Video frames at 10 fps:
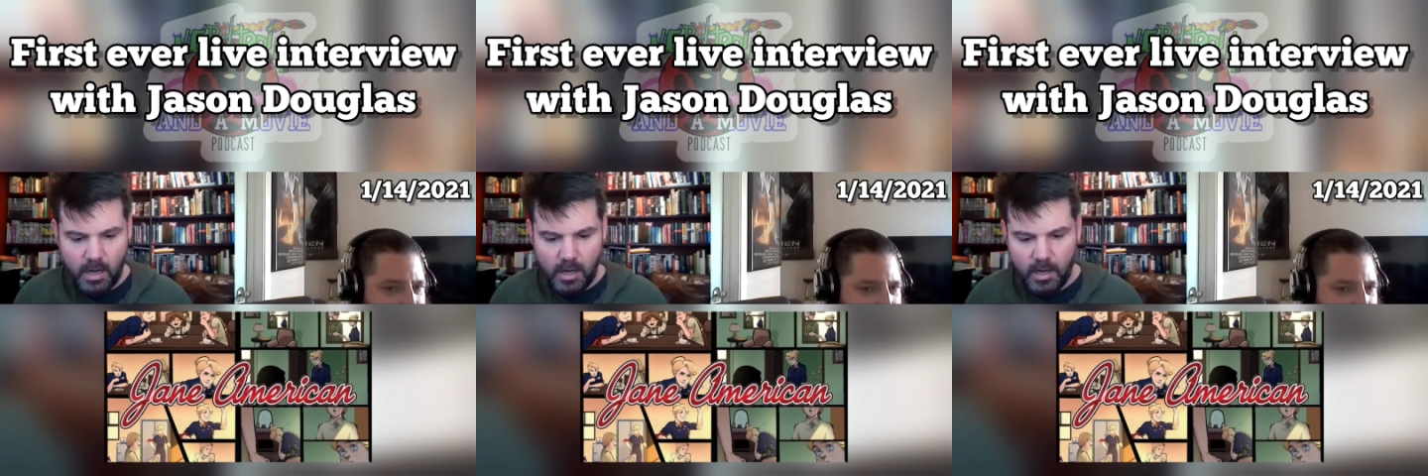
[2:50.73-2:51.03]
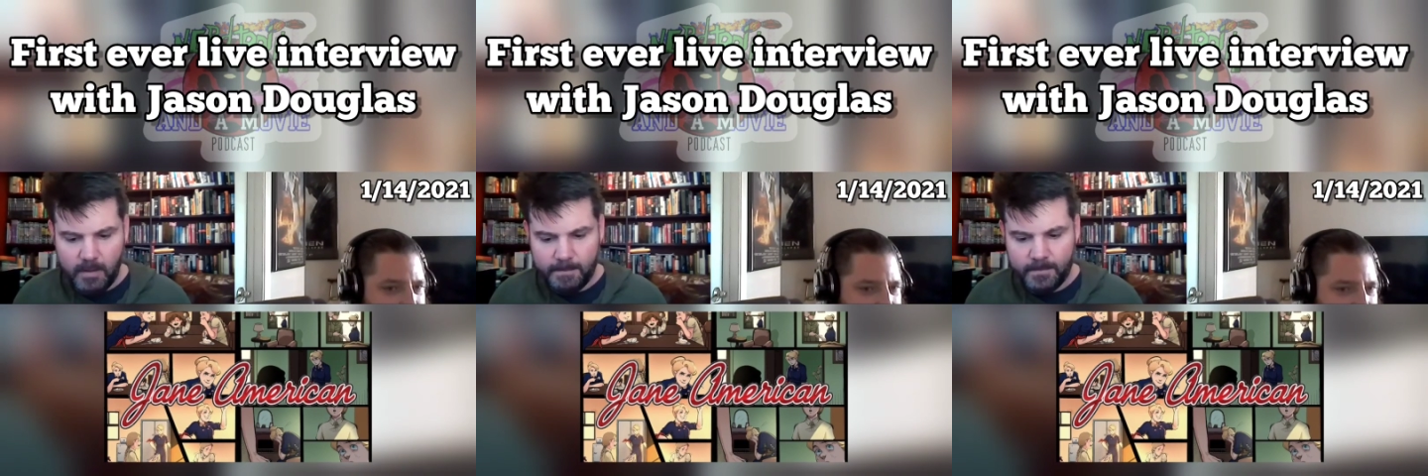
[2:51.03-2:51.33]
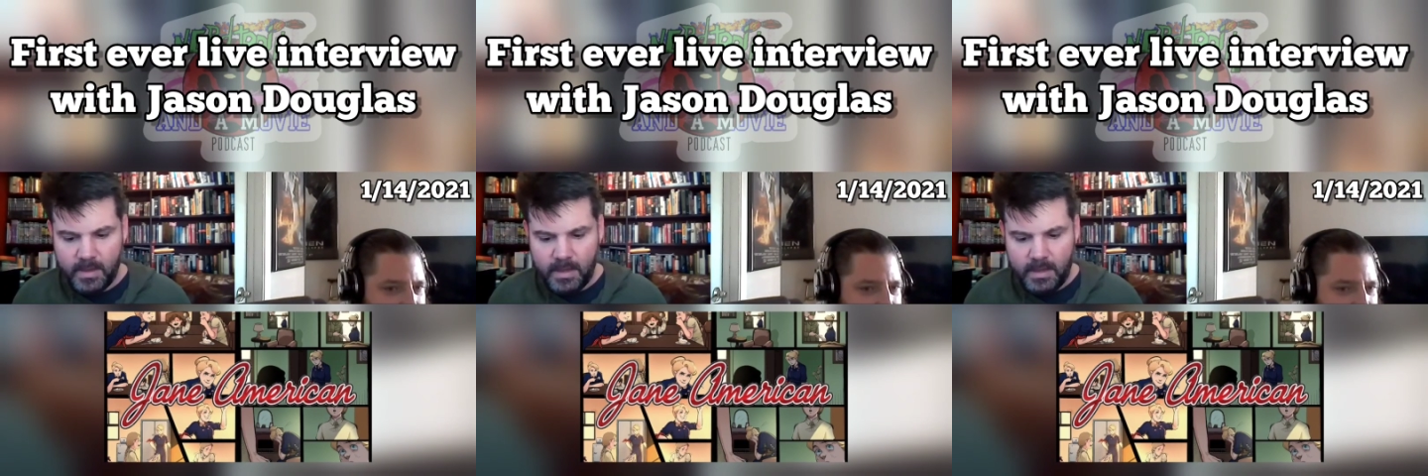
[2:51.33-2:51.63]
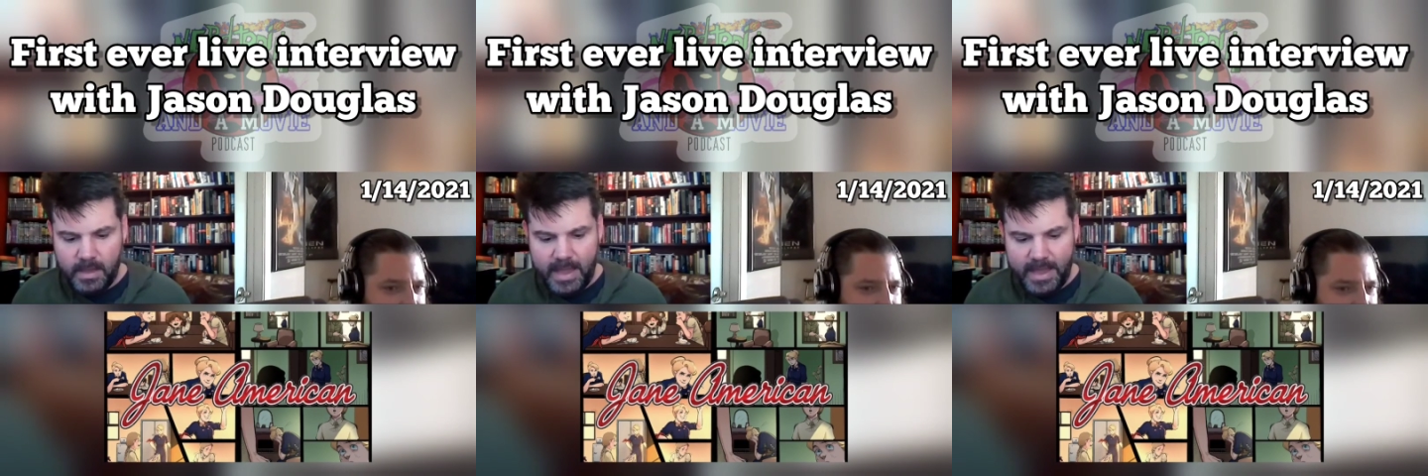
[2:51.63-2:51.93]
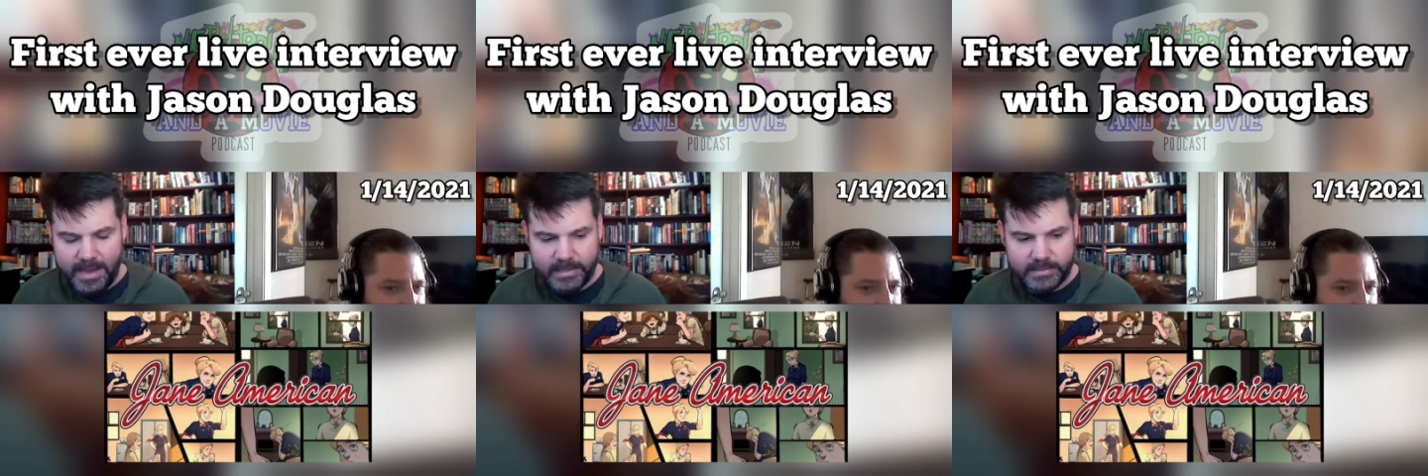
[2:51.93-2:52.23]

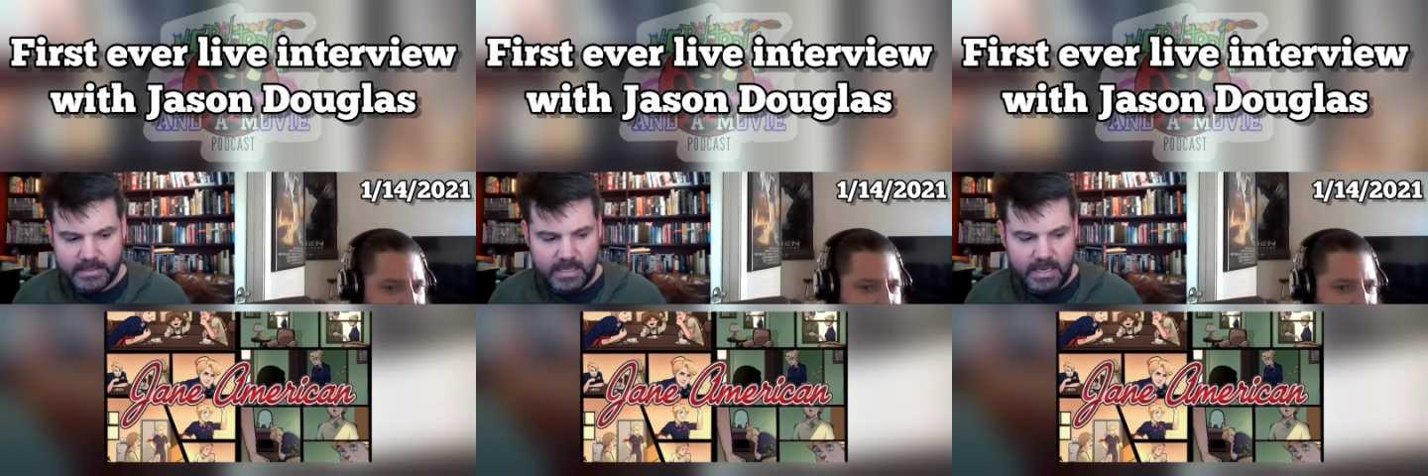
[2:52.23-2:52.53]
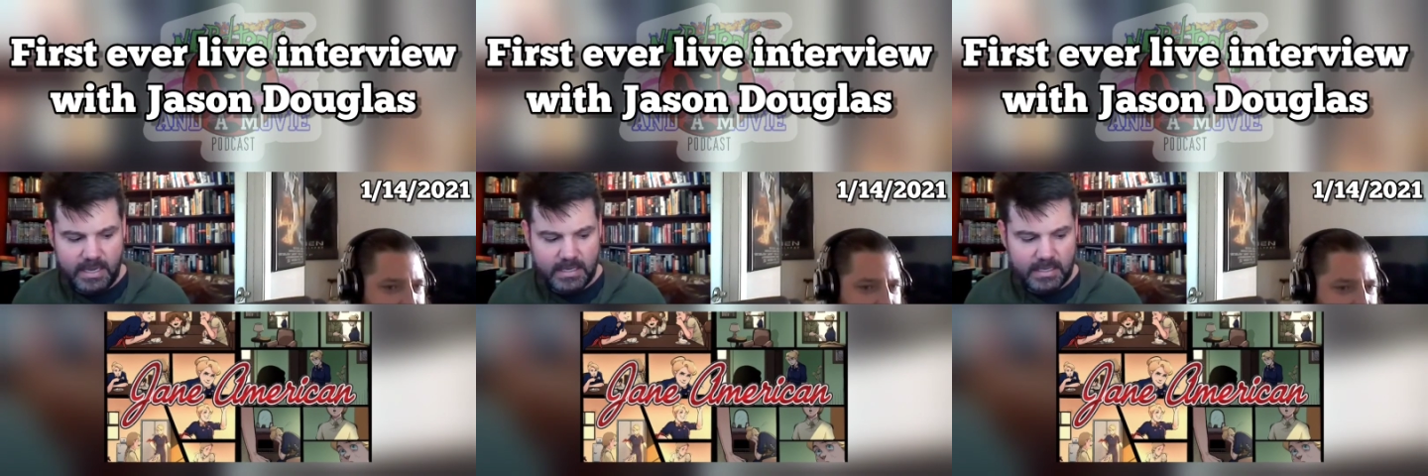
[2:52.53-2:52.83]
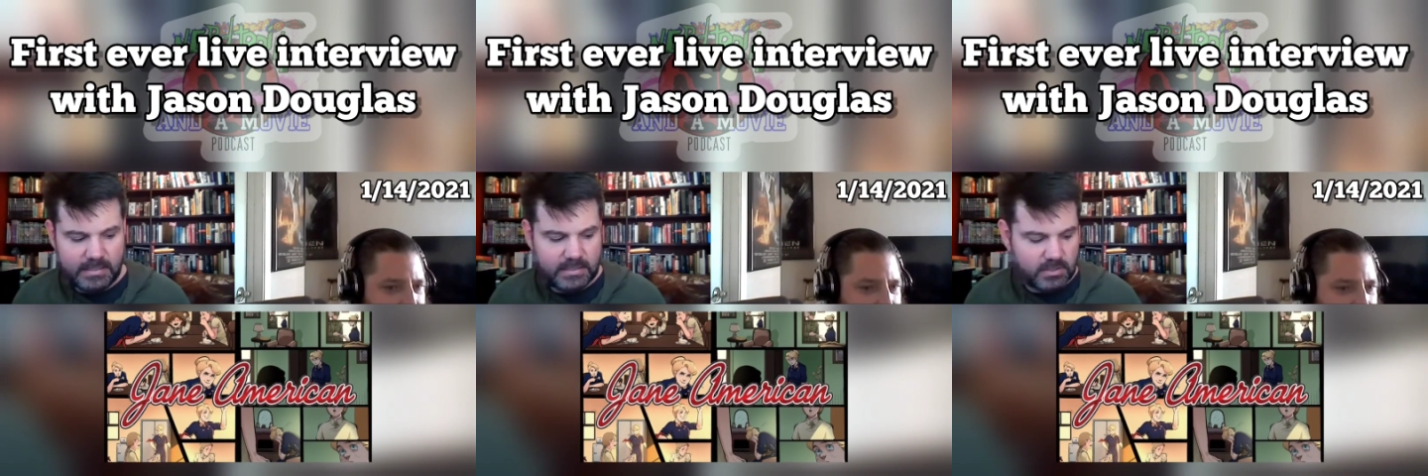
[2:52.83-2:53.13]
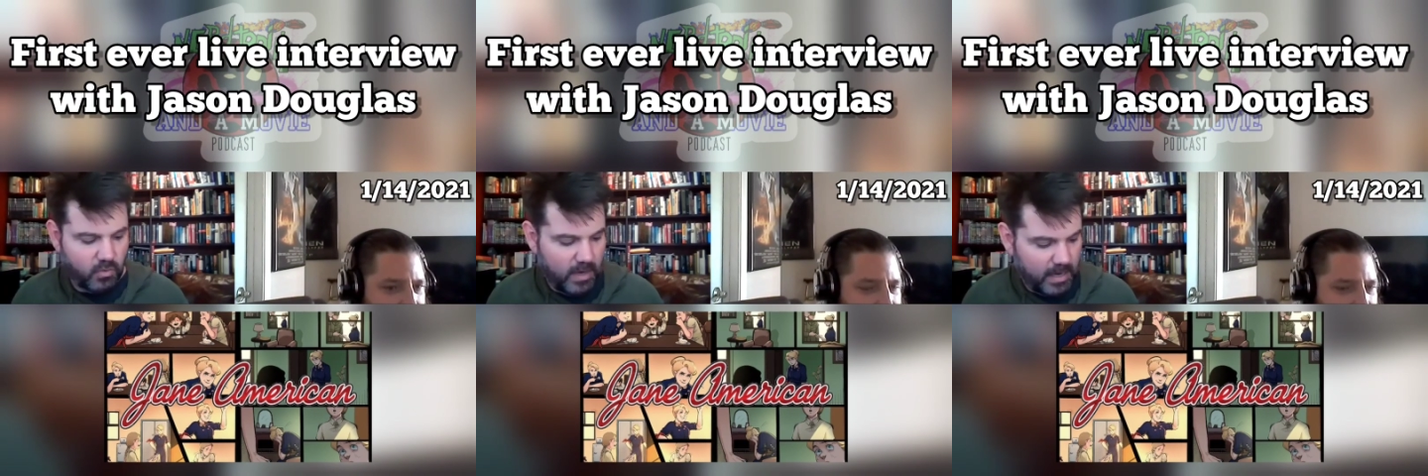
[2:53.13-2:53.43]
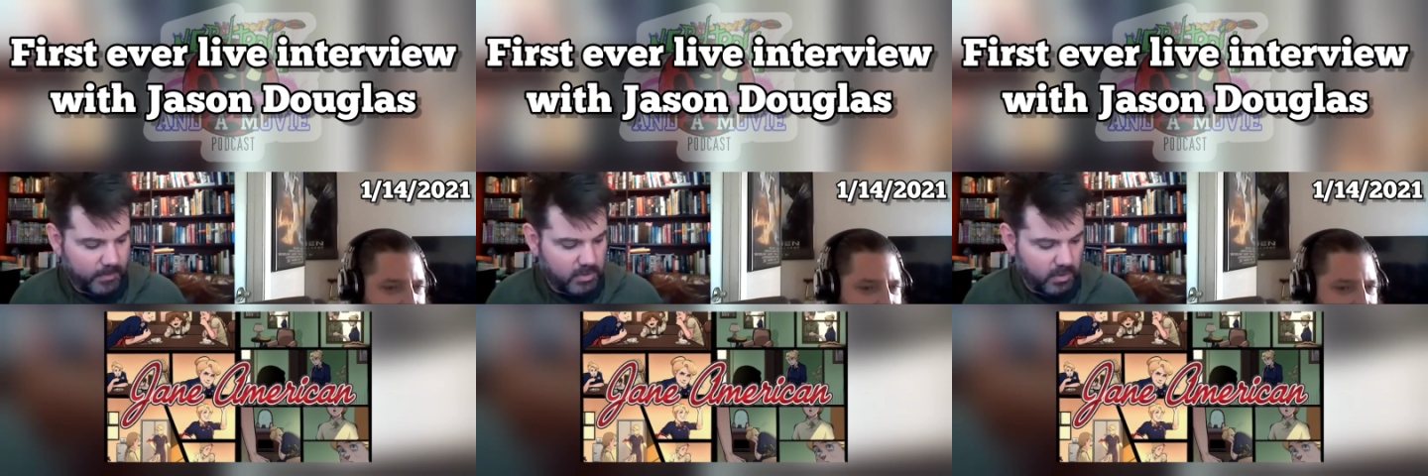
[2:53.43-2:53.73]
And it's this great
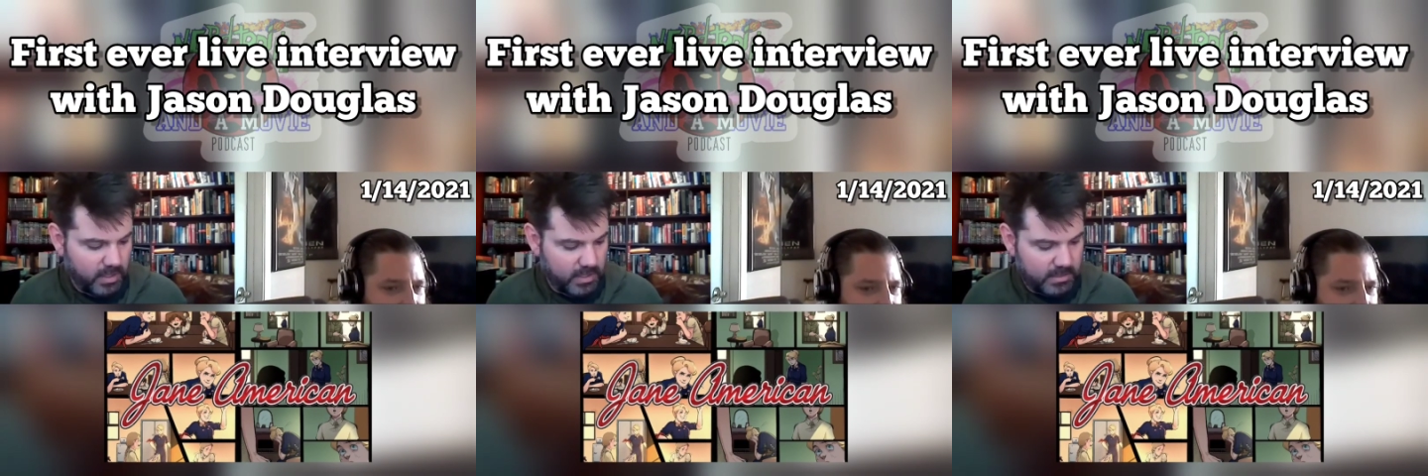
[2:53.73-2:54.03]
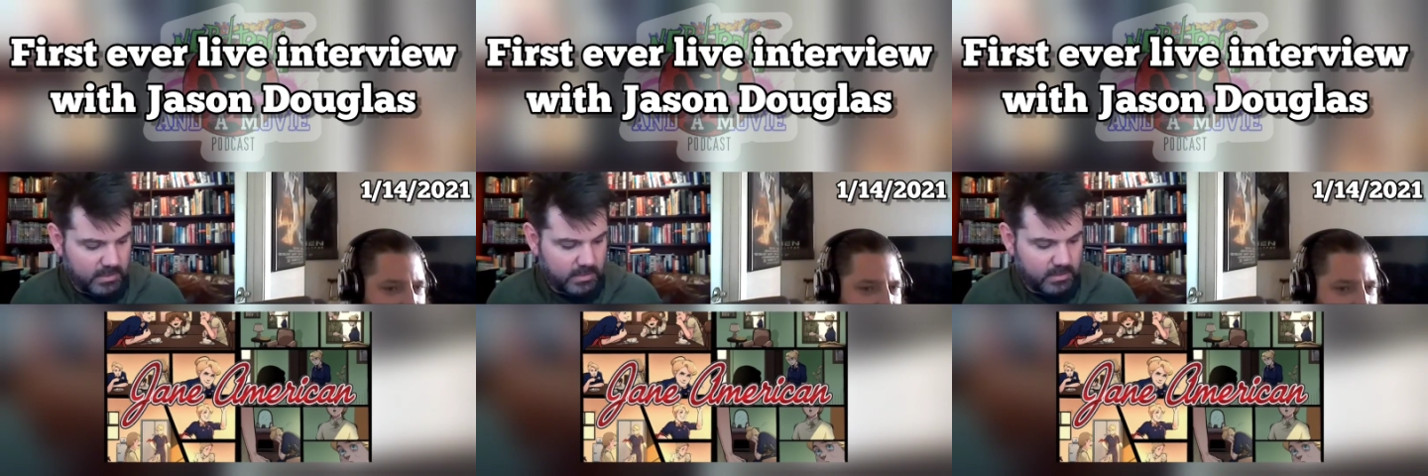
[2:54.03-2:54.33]
opportunity